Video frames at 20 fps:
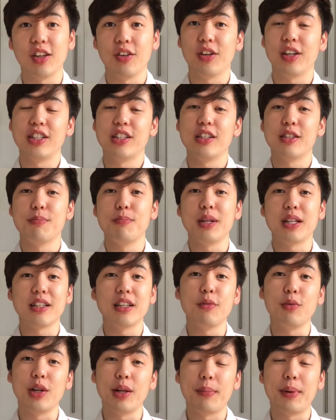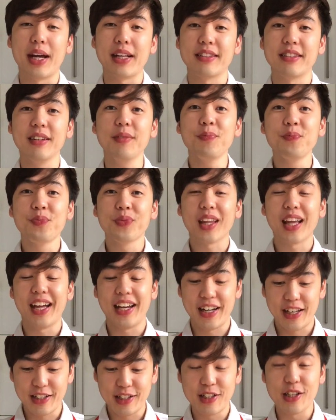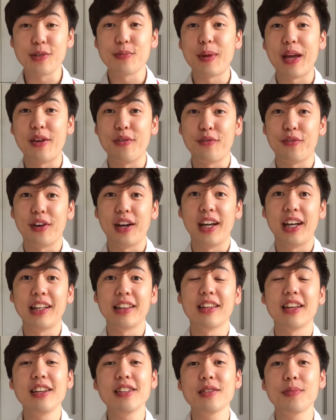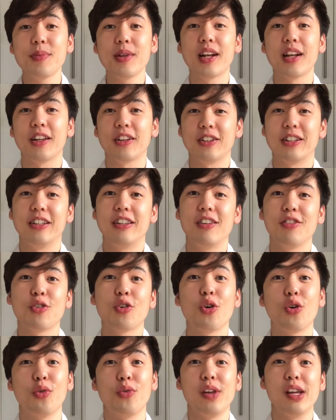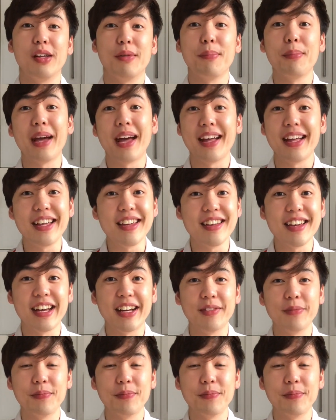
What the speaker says: you can just mix it with the batter and then just pan fry it. It tastes a bit like the Korean pancake.